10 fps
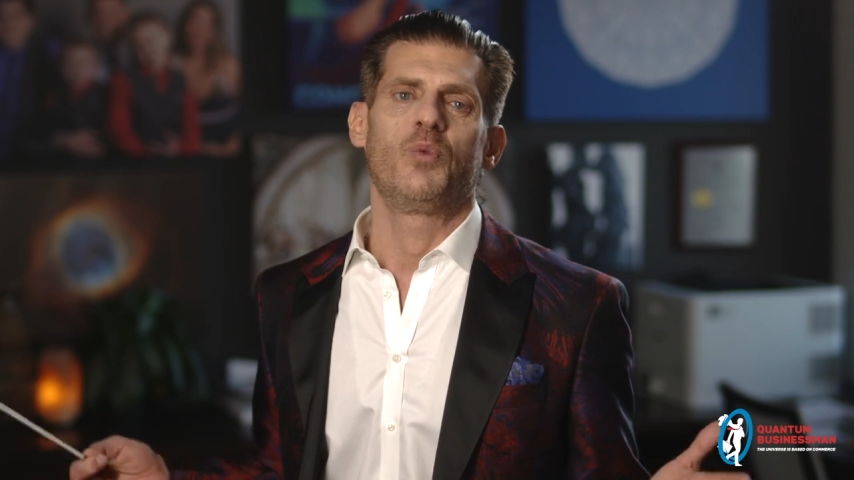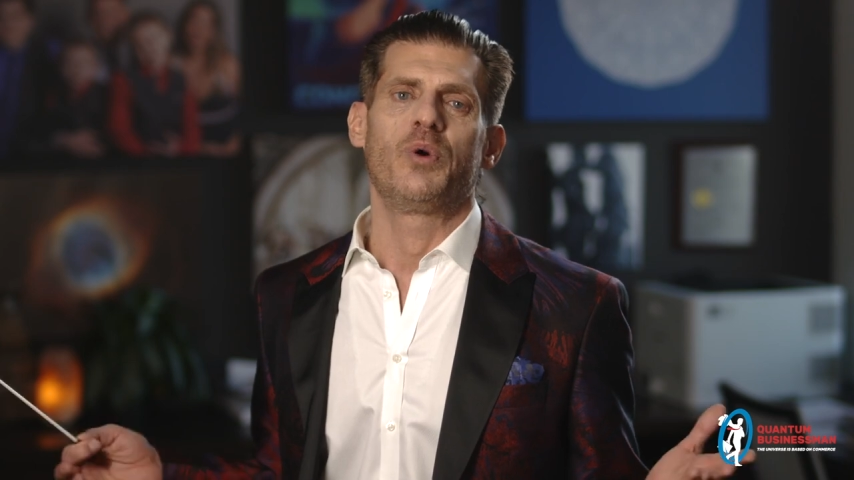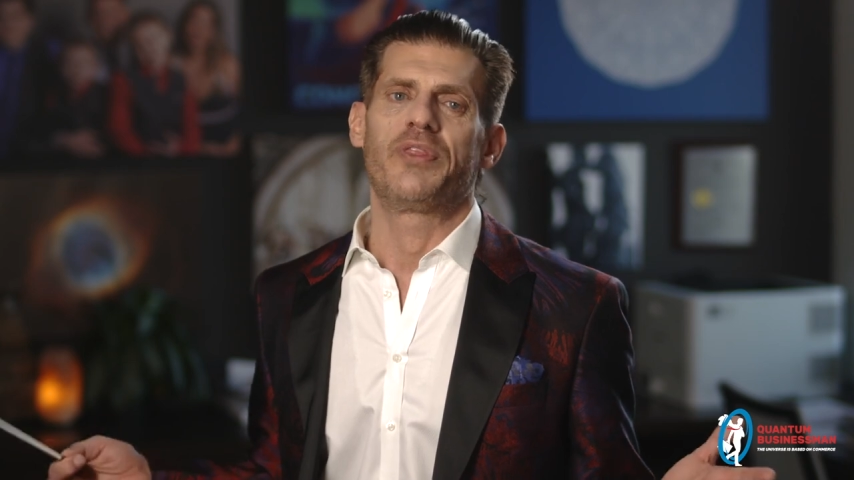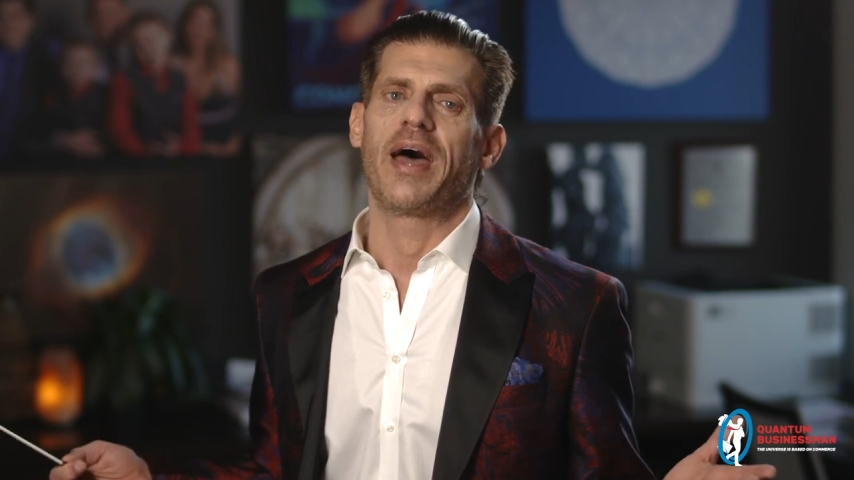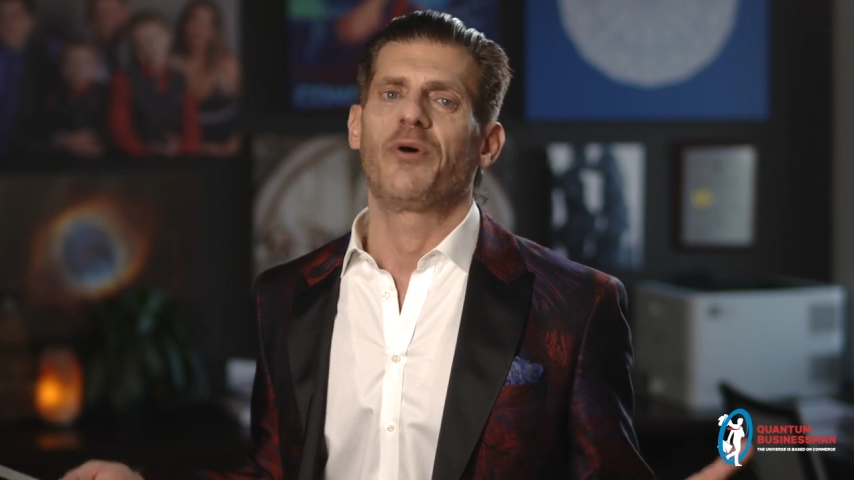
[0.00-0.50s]

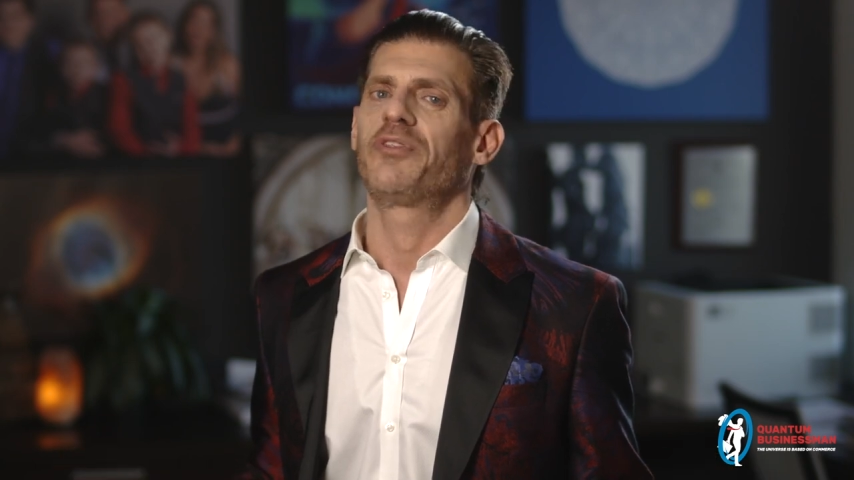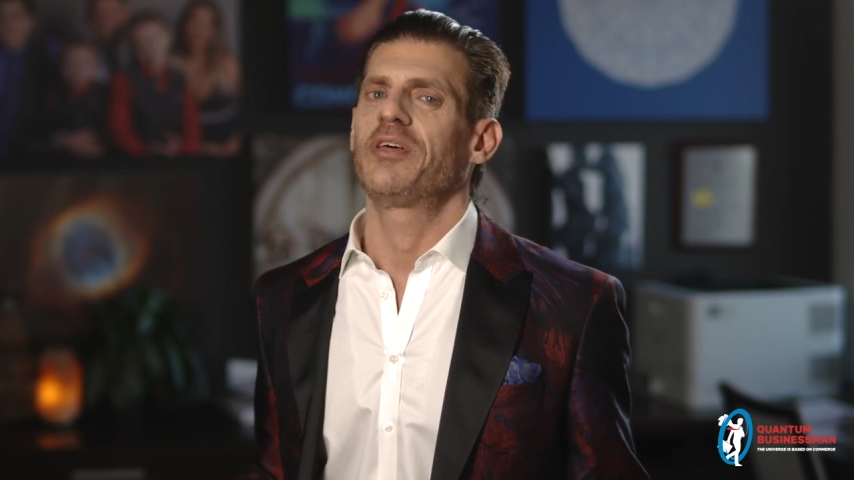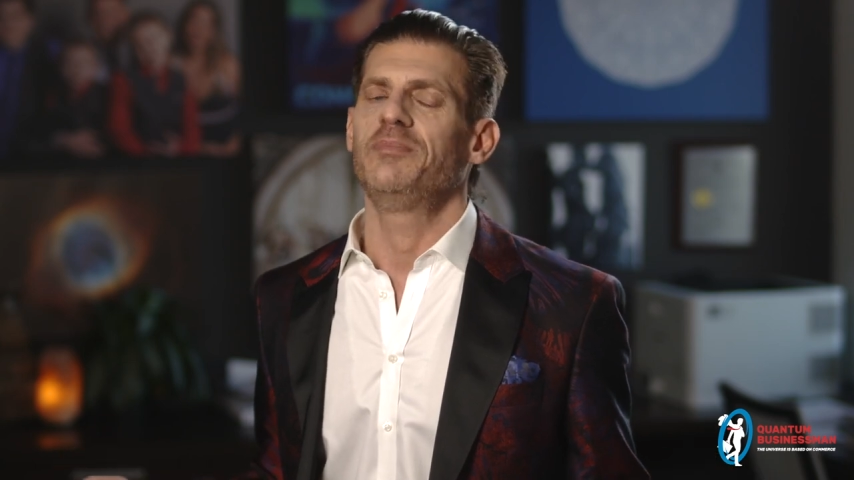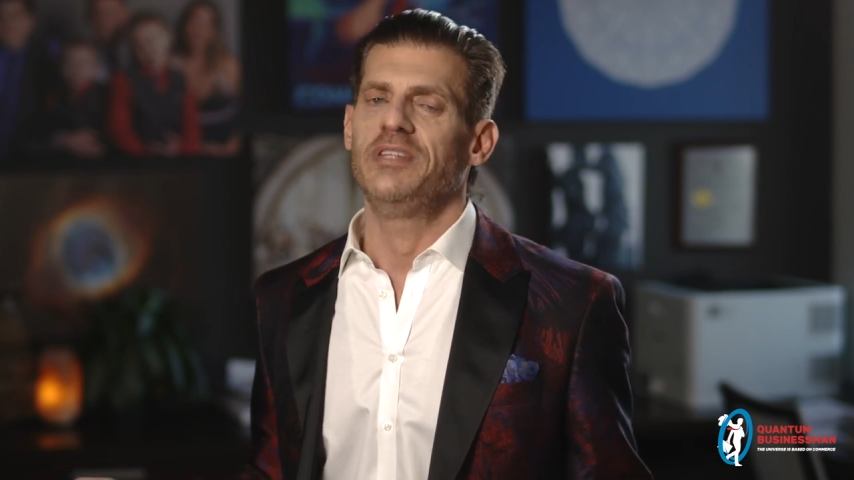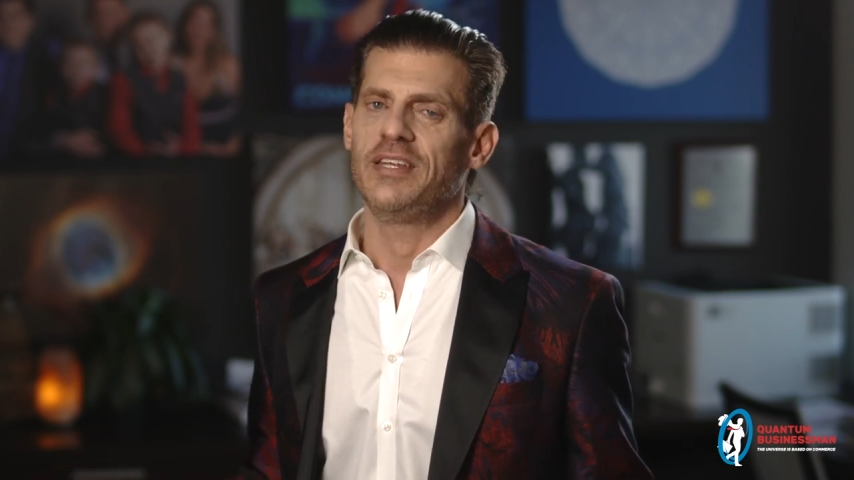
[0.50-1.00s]
without
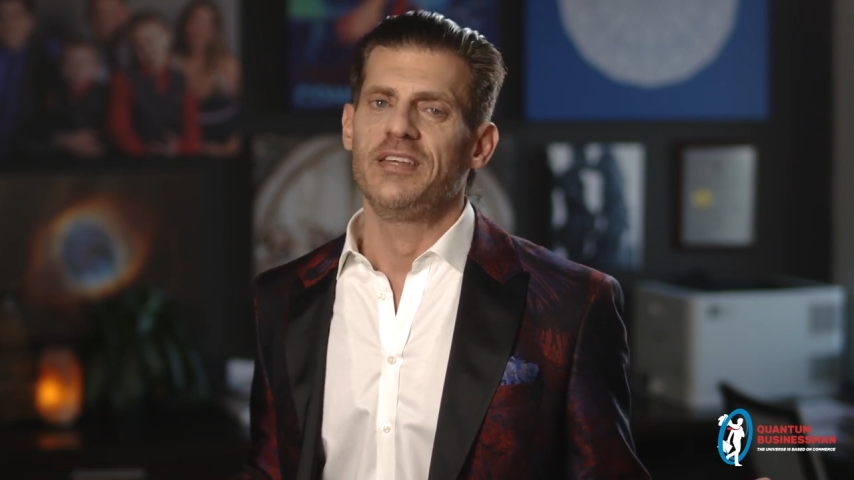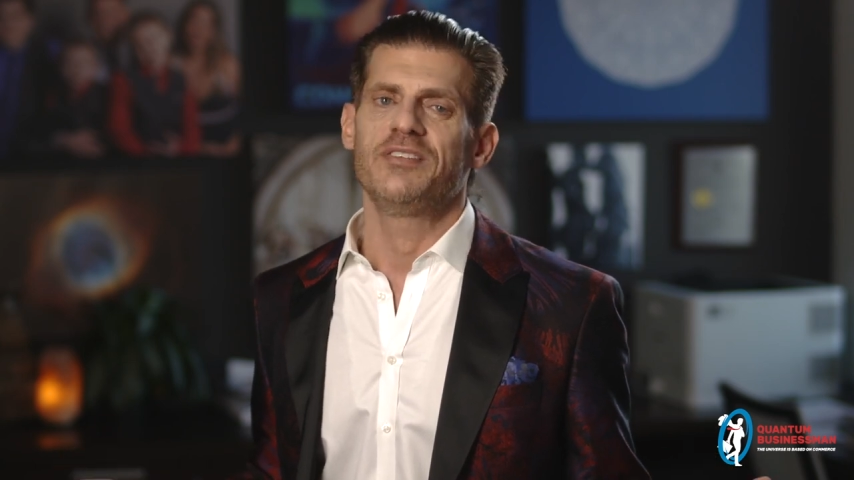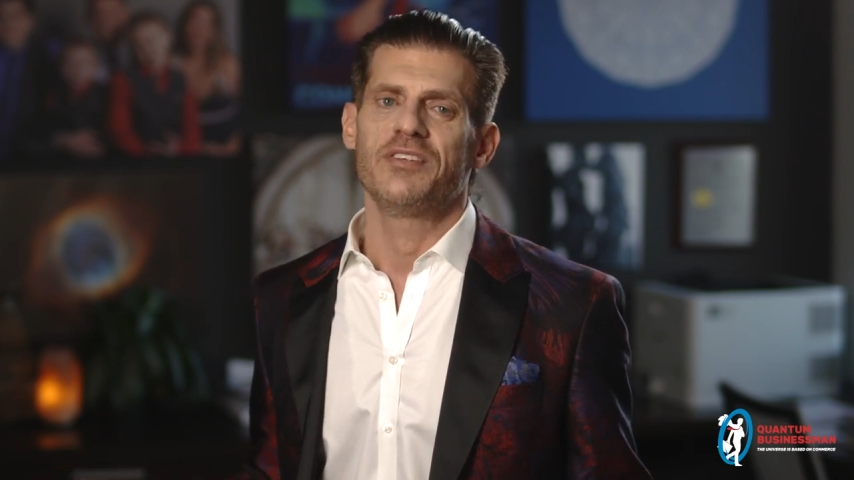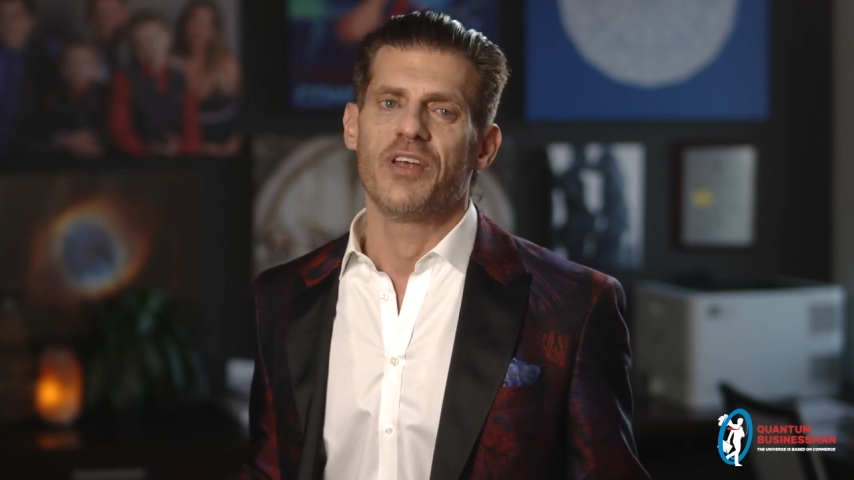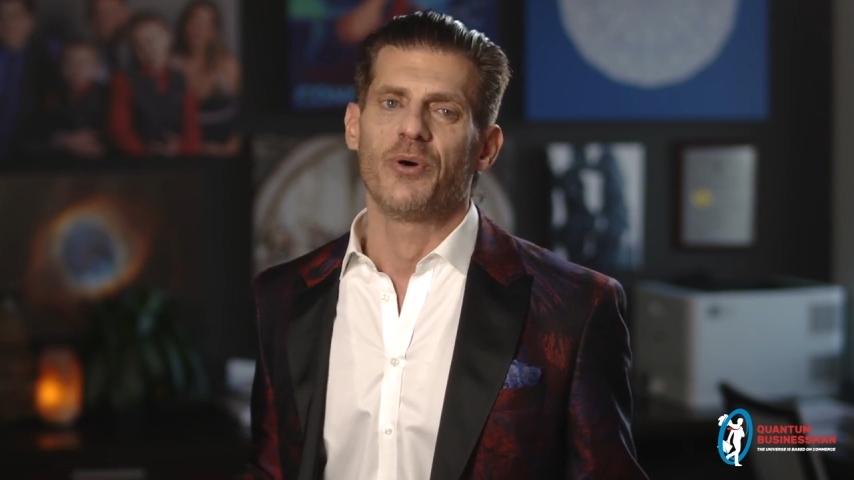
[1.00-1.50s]
them needing
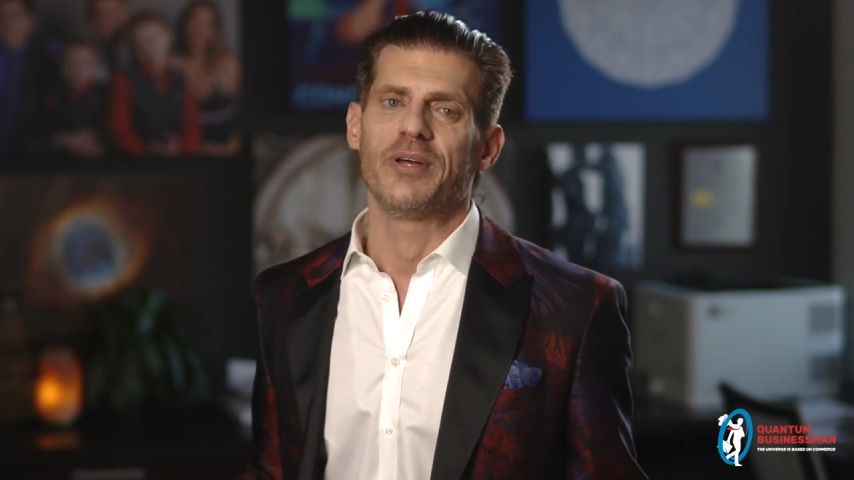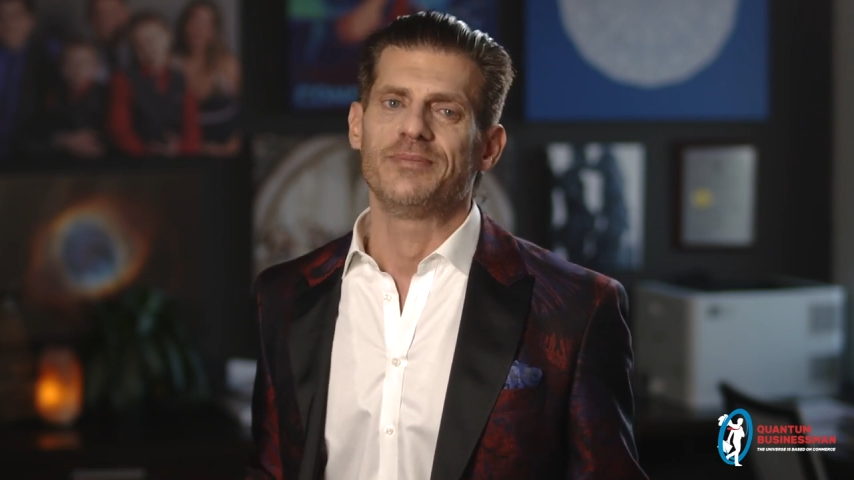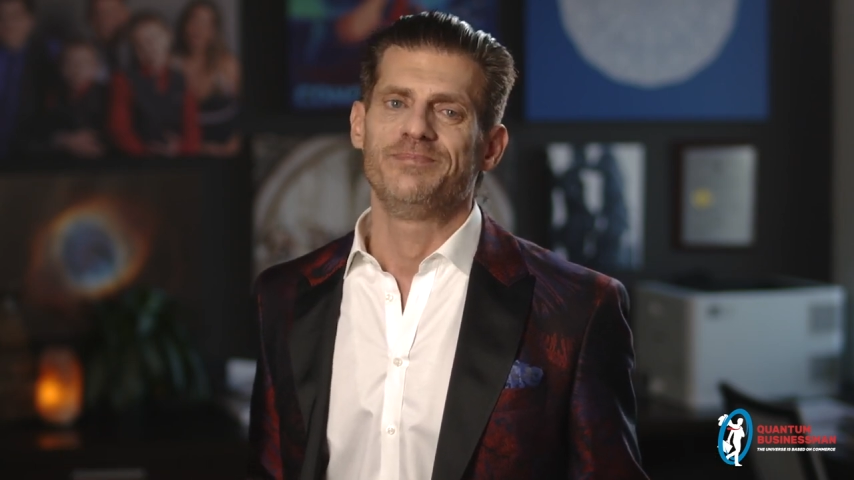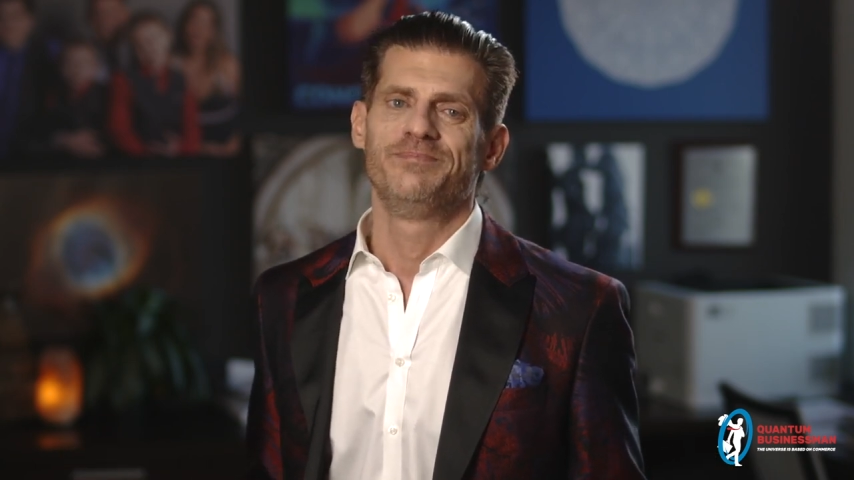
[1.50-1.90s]
to know it.